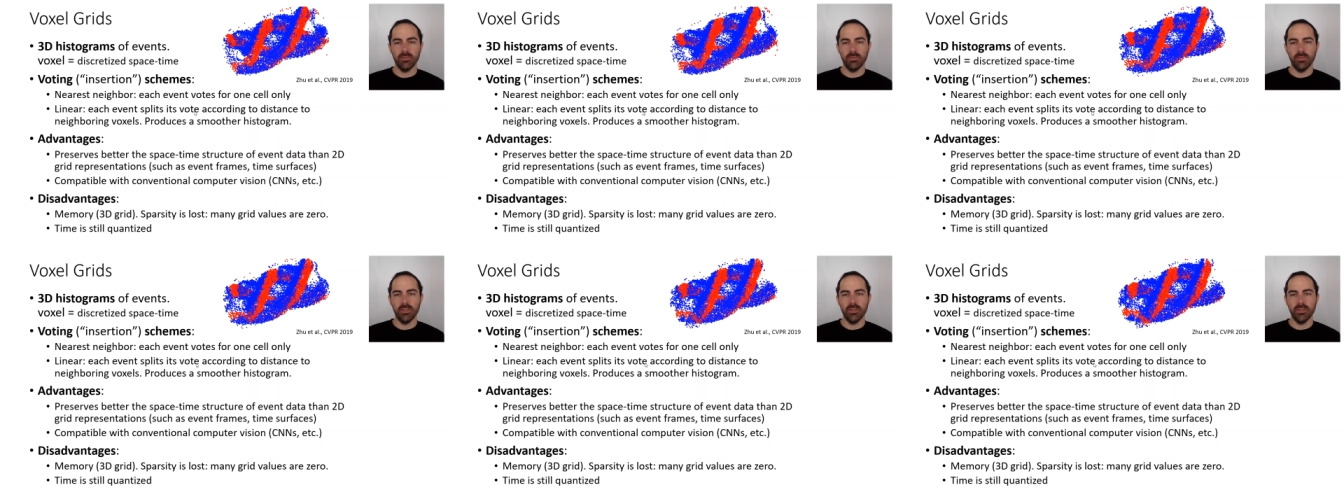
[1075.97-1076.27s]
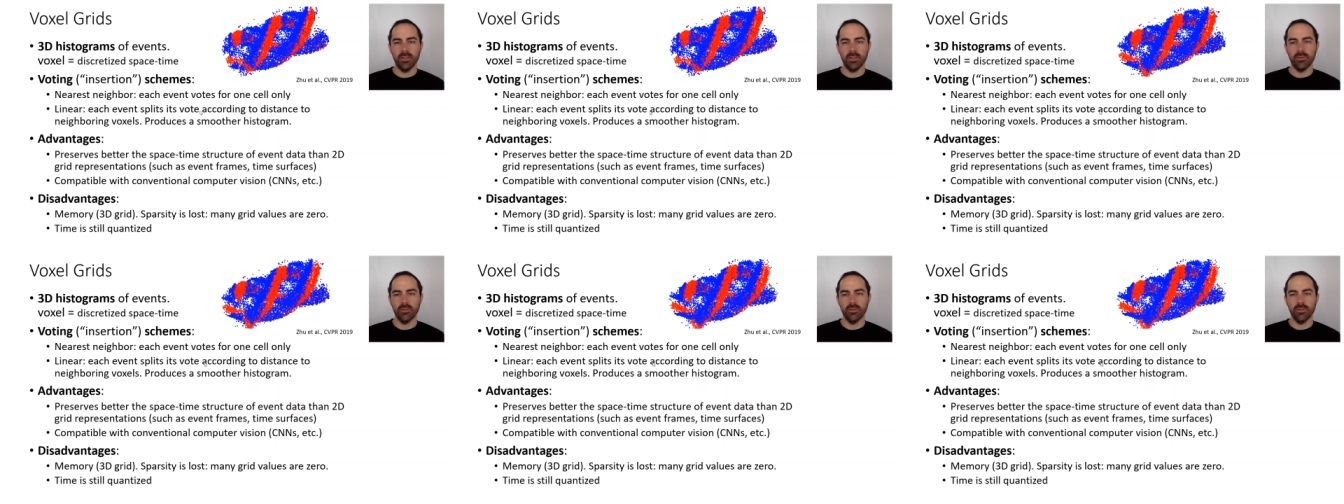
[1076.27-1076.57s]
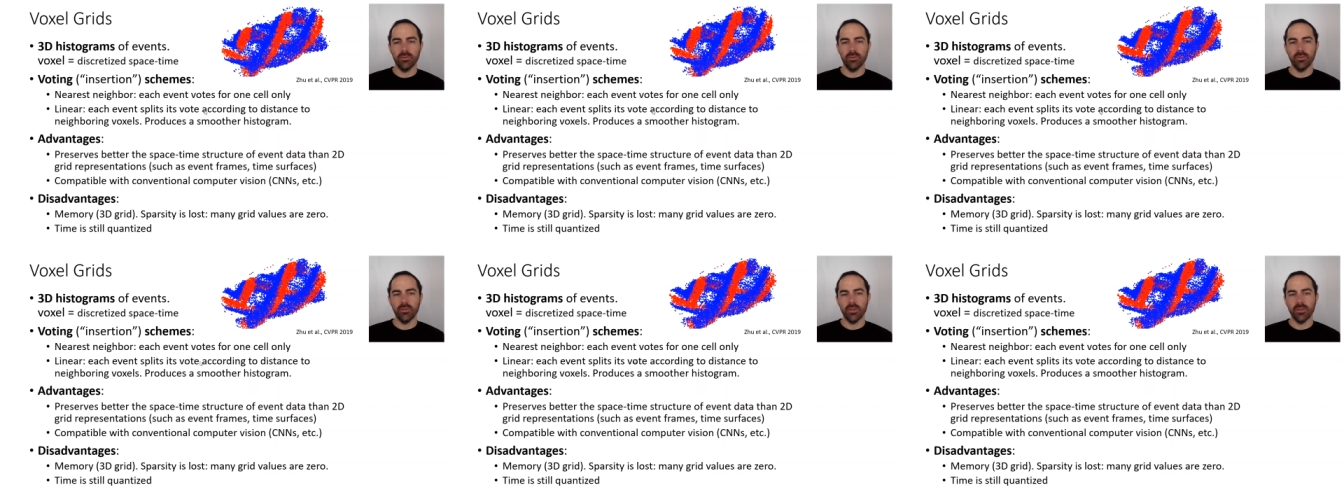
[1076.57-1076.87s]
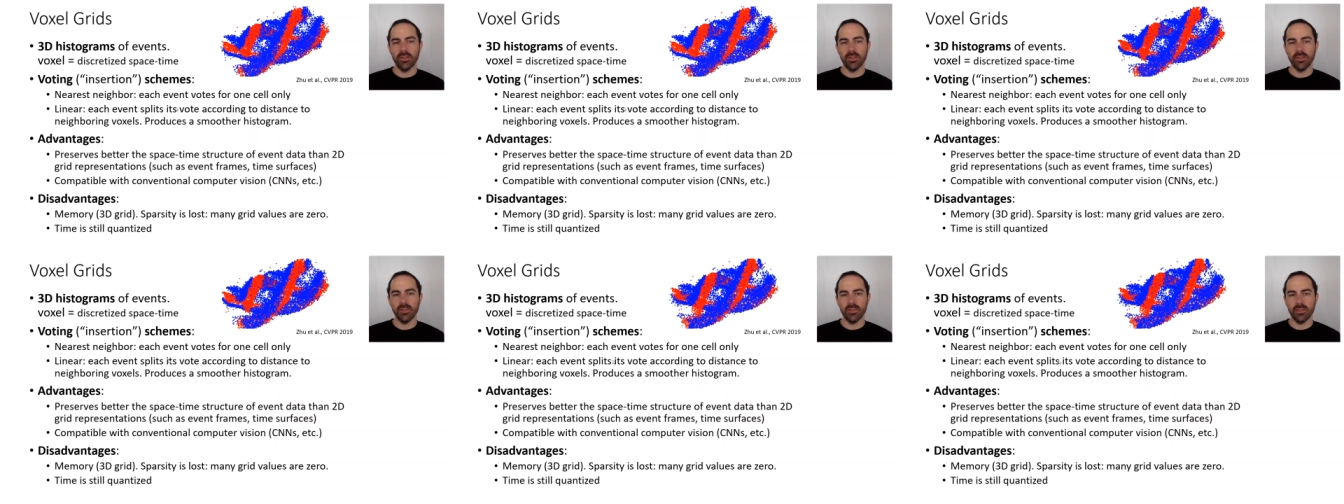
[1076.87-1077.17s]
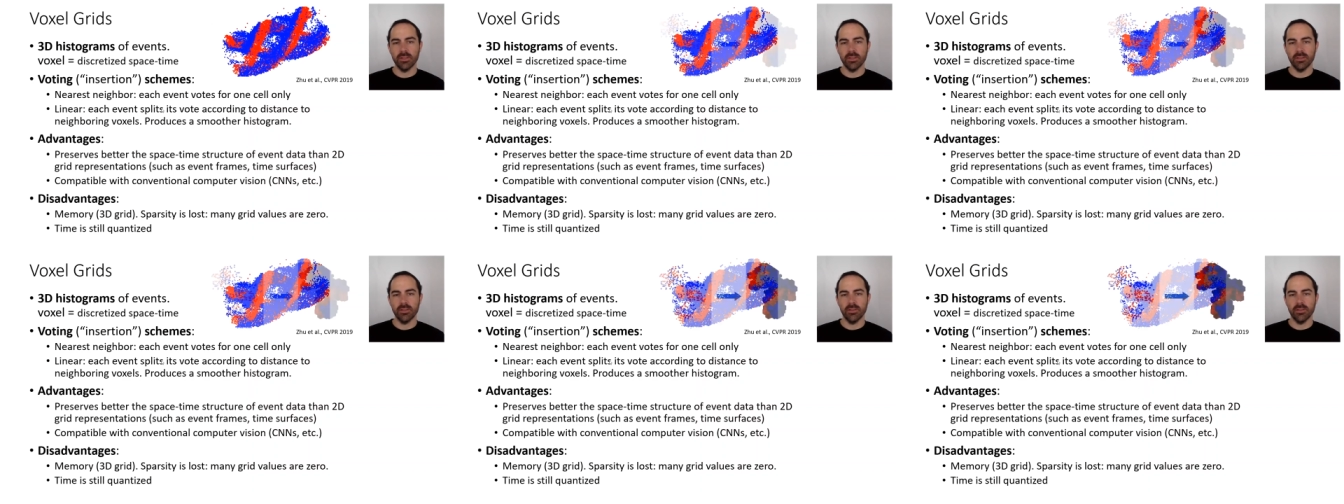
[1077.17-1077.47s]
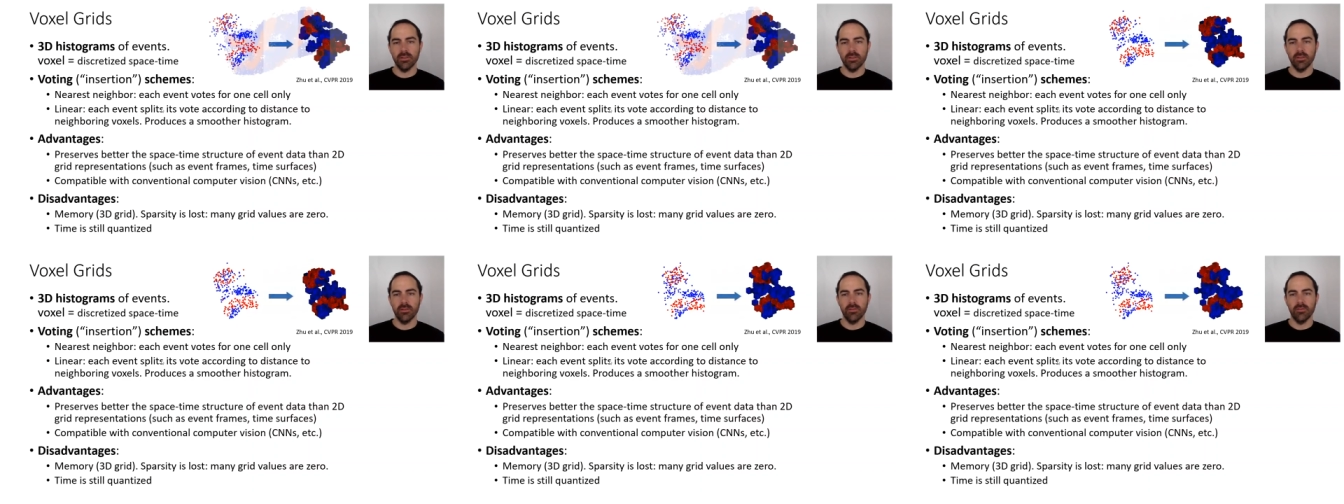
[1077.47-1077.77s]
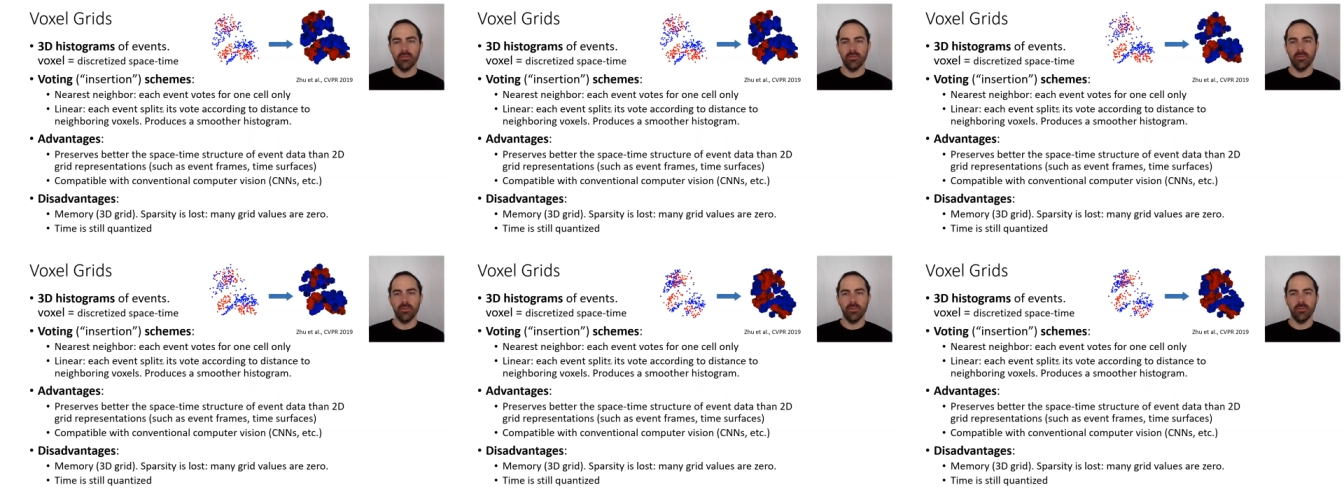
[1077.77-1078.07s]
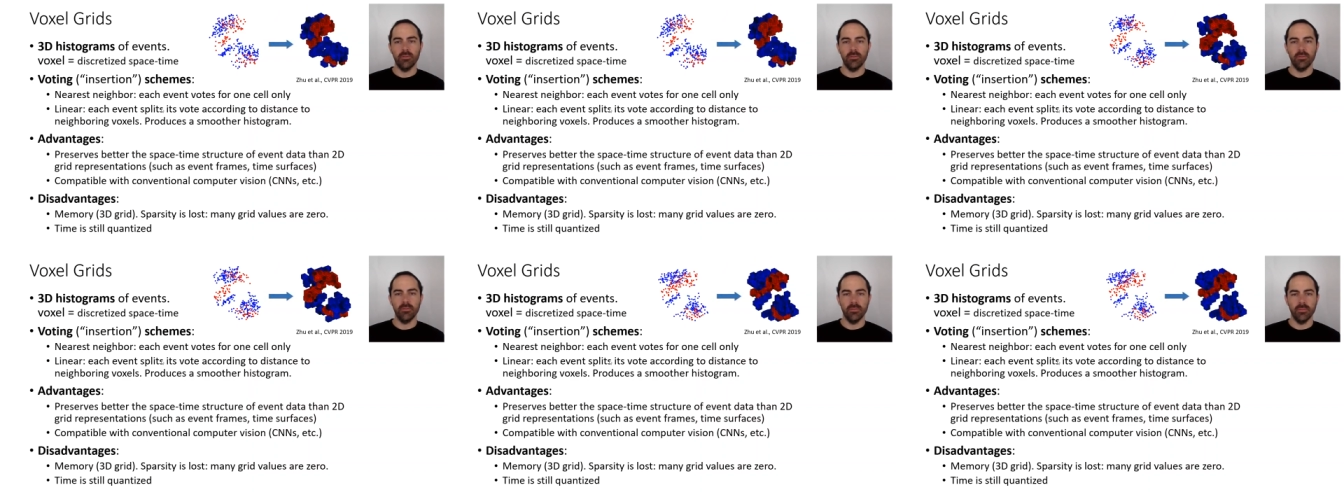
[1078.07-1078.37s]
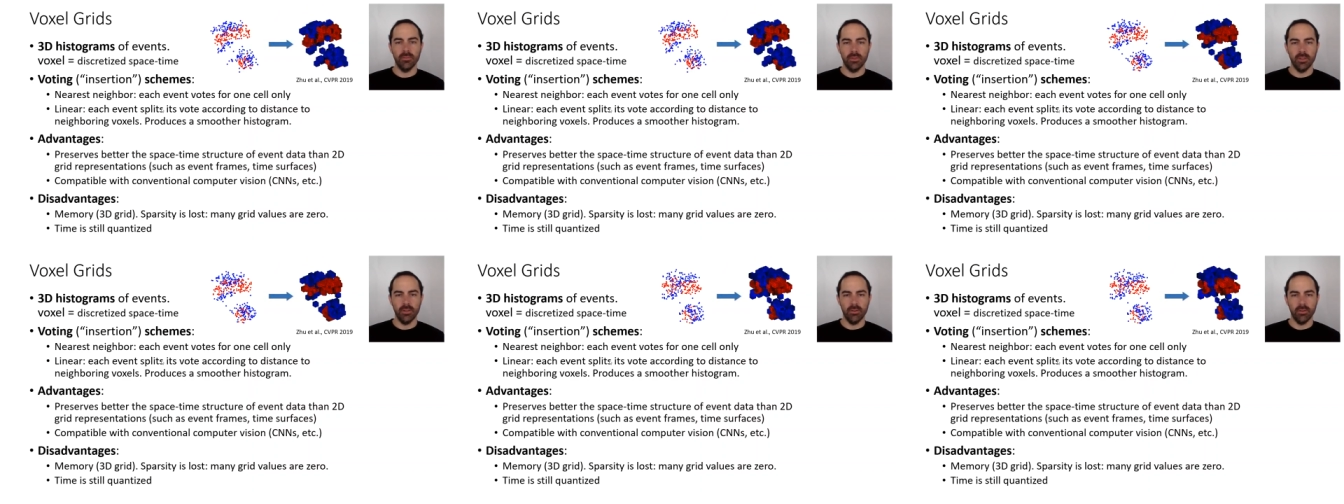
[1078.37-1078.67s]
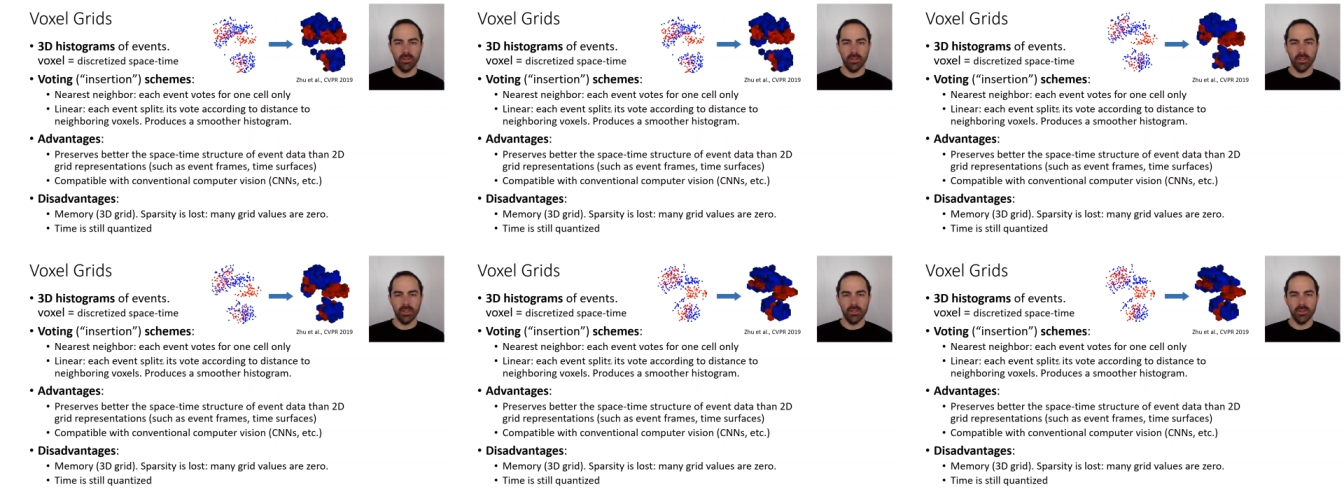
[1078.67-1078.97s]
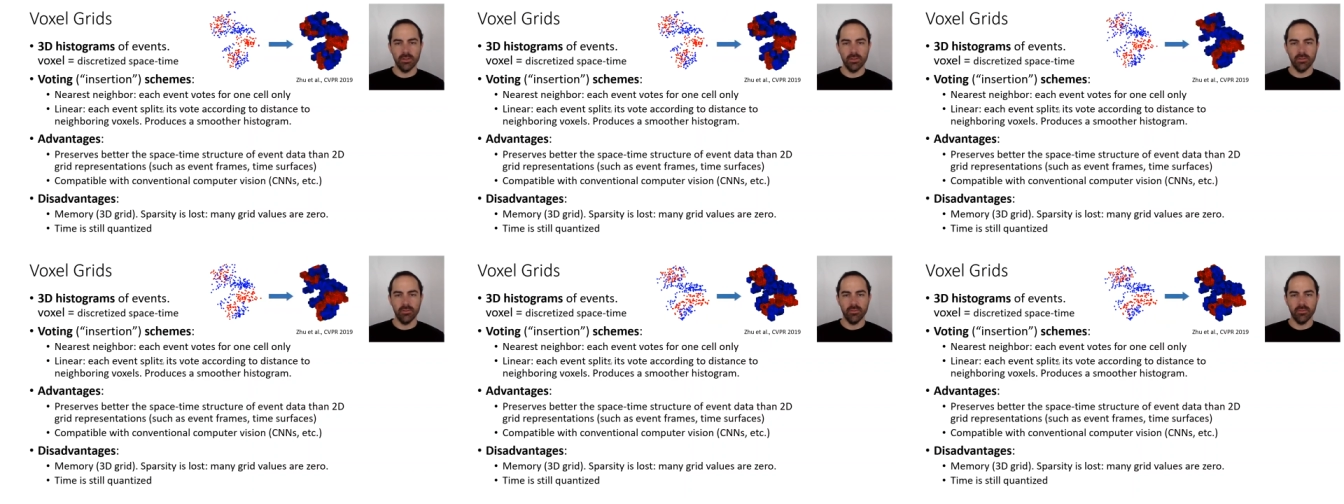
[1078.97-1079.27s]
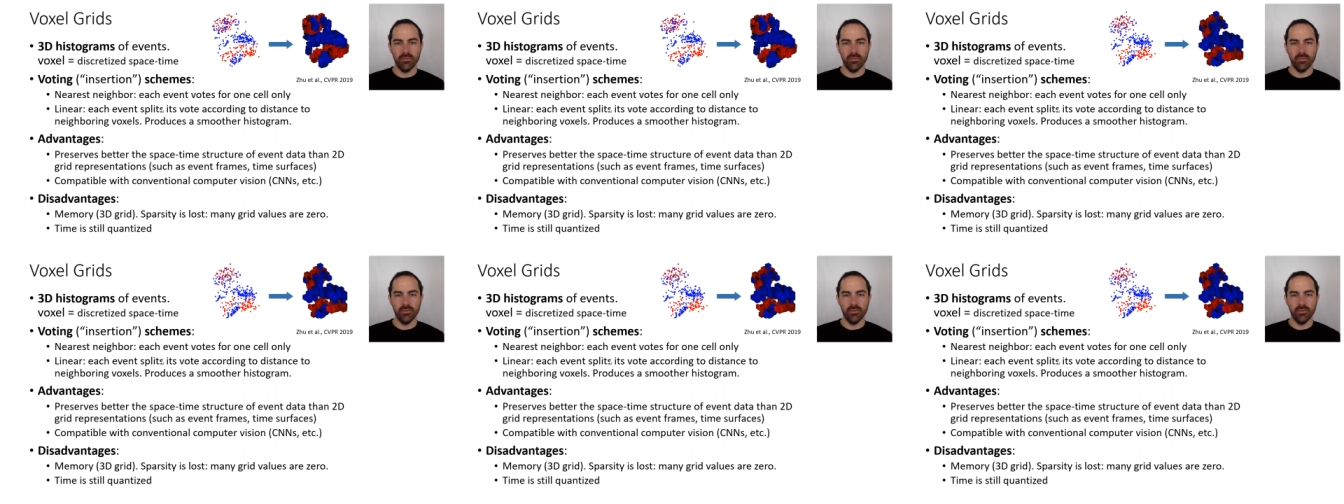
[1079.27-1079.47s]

split according to the distance from the location of